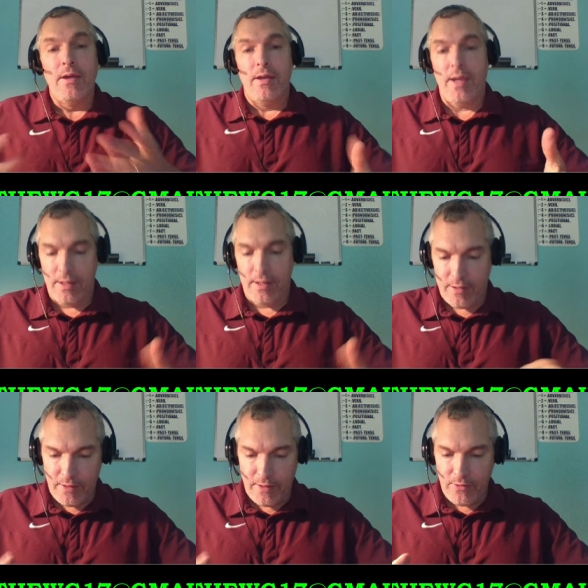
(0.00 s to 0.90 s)
And to
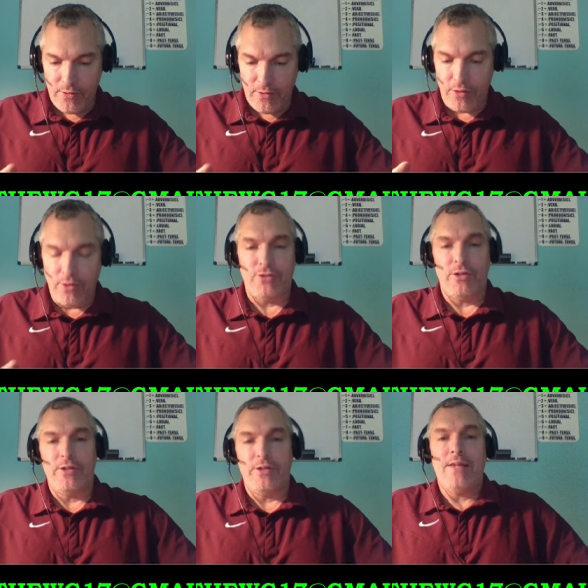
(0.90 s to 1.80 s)
give you a little closure
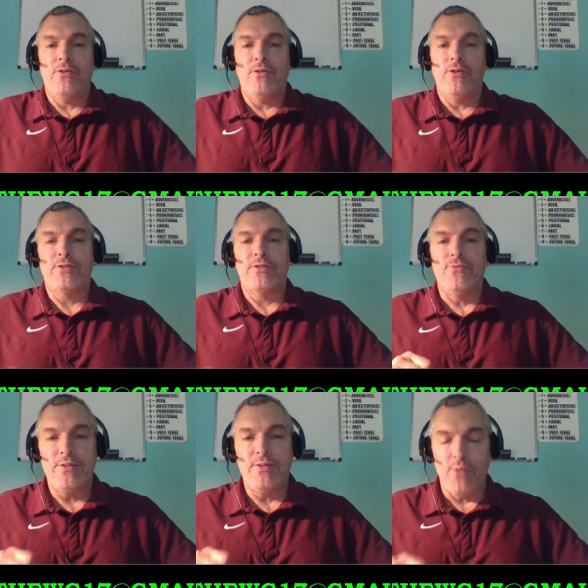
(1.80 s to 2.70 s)
on that, Lawrence, the
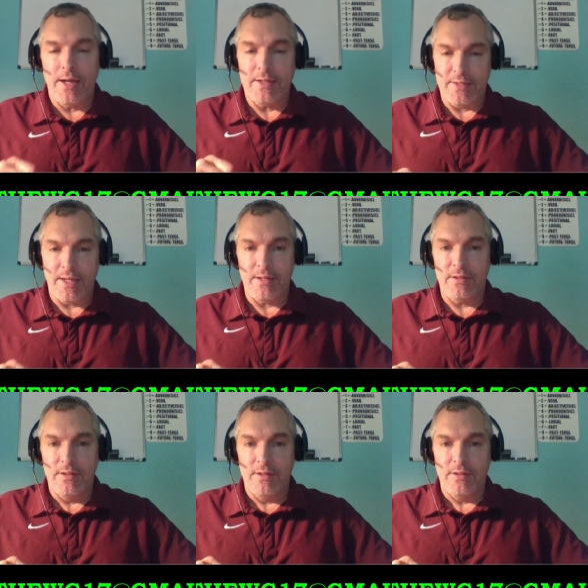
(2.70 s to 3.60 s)
reason why I
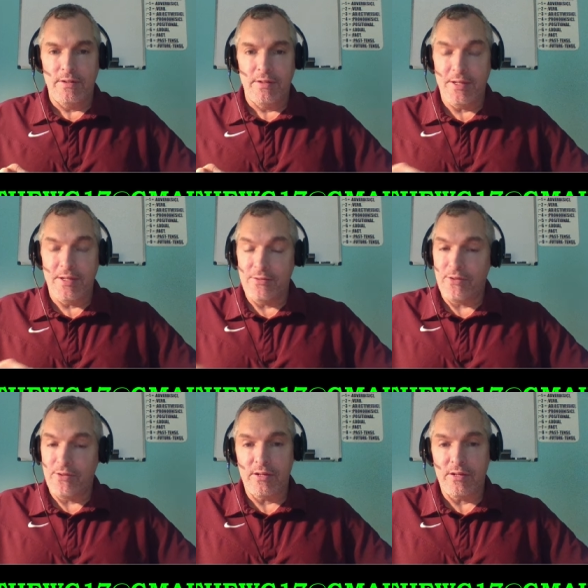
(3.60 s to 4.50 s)
said either
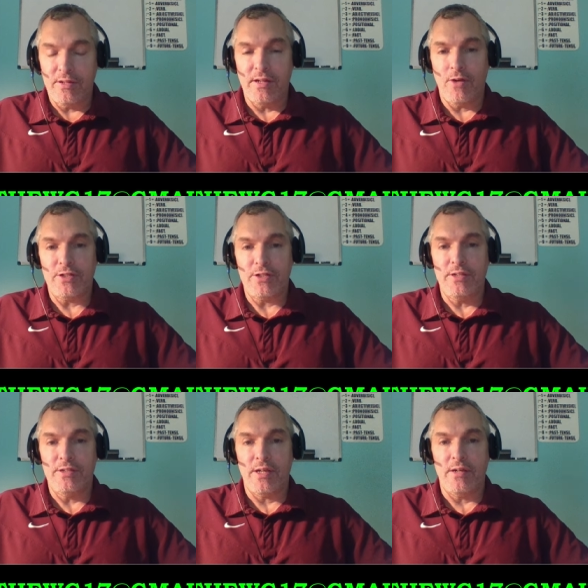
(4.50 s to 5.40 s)
that or you did not watch the
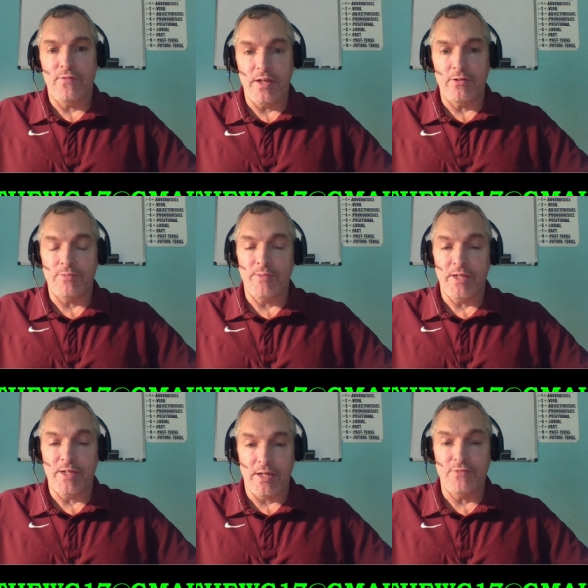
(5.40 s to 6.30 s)
entire video is
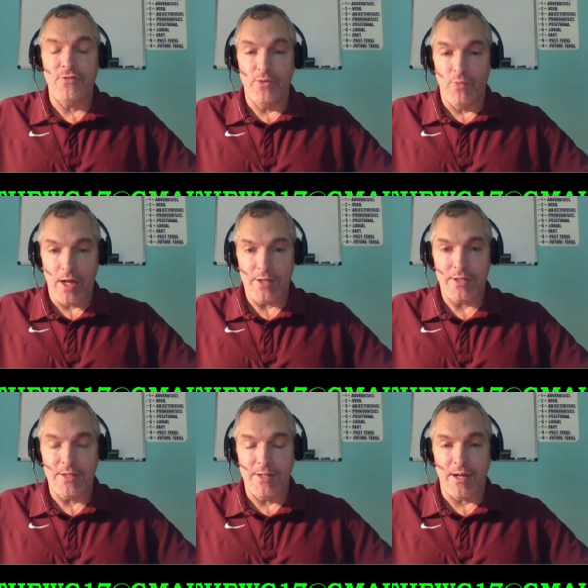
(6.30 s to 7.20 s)
because if you would
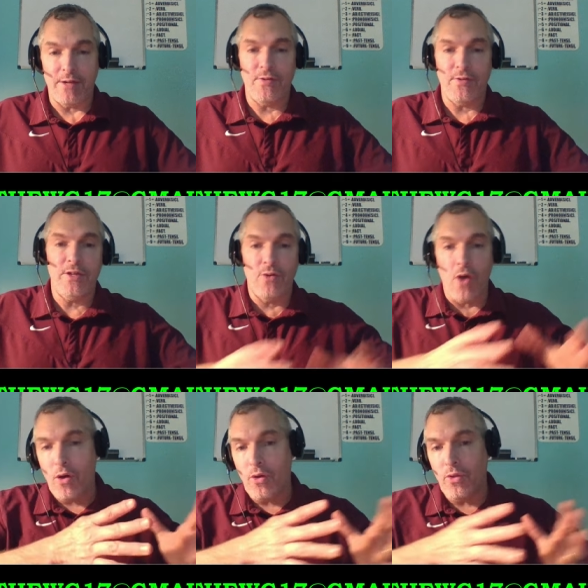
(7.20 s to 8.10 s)
watch the entire video
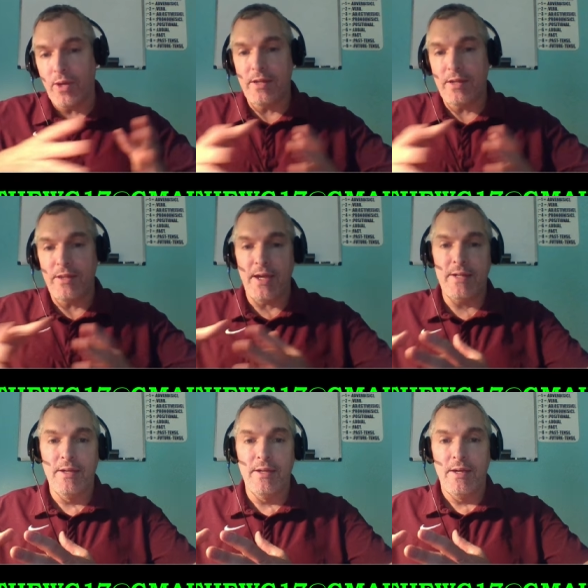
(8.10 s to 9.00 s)
all the way to the
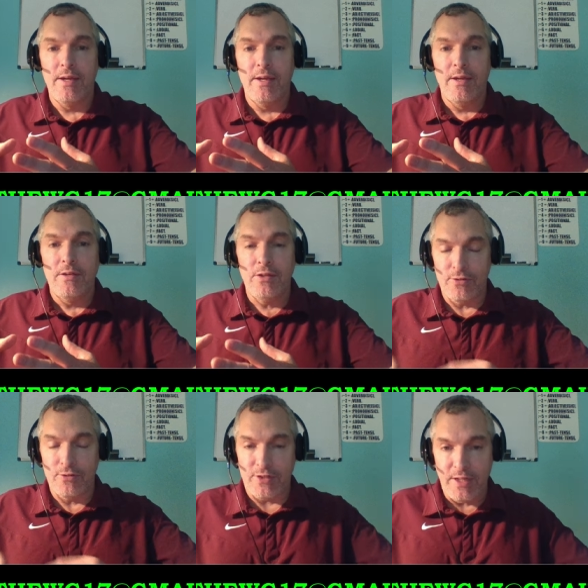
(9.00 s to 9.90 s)
end, you
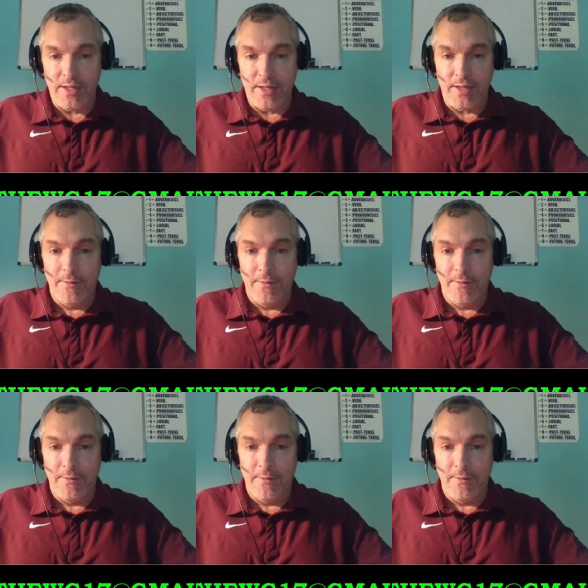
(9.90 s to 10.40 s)
will see